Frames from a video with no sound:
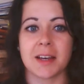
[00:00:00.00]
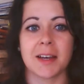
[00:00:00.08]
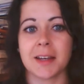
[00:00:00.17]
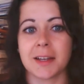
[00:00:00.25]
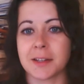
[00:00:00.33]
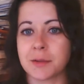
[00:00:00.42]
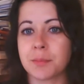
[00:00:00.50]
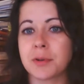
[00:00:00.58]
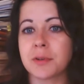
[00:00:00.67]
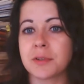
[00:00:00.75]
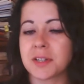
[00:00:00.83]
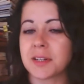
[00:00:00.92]
and
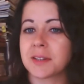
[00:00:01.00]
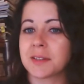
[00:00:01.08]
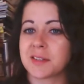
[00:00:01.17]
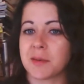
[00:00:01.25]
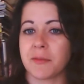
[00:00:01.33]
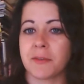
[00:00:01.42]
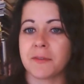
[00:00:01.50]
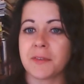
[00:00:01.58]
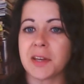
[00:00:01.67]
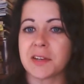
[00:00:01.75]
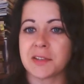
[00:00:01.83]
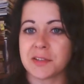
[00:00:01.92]
poaching some
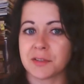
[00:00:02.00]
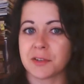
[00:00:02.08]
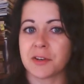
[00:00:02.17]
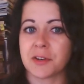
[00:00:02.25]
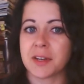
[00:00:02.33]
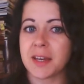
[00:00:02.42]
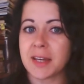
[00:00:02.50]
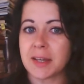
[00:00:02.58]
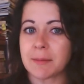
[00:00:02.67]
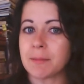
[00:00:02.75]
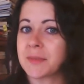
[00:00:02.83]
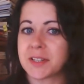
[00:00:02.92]
fish or
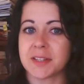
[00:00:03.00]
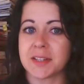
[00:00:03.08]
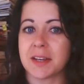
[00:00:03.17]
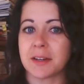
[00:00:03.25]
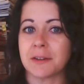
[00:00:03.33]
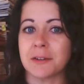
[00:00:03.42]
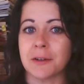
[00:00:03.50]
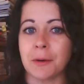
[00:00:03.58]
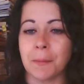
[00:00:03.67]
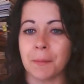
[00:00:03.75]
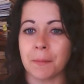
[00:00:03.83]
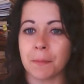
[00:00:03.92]
game to take
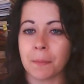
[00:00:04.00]
home.